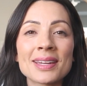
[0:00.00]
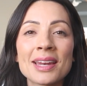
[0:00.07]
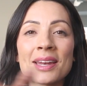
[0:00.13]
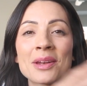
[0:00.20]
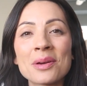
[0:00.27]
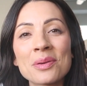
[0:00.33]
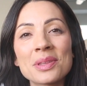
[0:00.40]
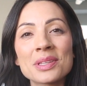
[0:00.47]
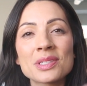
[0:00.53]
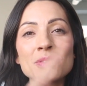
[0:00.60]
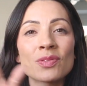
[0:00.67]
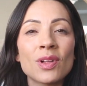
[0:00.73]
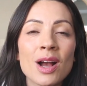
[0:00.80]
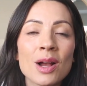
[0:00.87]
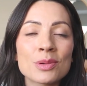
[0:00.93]
and I know this
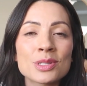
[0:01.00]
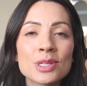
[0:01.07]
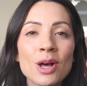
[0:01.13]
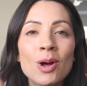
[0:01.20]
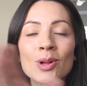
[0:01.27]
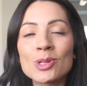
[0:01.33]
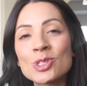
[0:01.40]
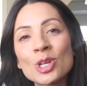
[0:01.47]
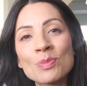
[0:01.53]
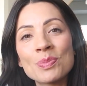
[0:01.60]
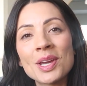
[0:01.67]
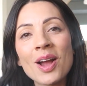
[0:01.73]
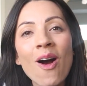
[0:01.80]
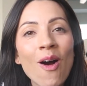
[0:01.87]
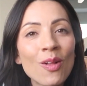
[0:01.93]
vlog was all
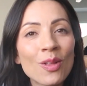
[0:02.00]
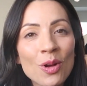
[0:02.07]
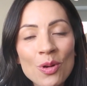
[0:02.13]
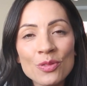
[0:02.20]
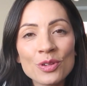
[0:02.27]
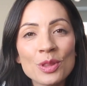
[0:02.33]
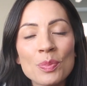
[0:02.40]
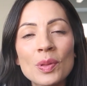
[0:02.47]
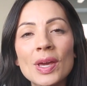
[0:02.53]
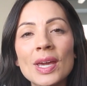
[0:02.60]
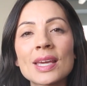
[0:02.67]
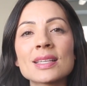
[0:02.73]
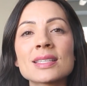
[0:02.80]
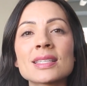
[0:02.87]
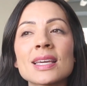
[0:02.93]
jumpy all over the place.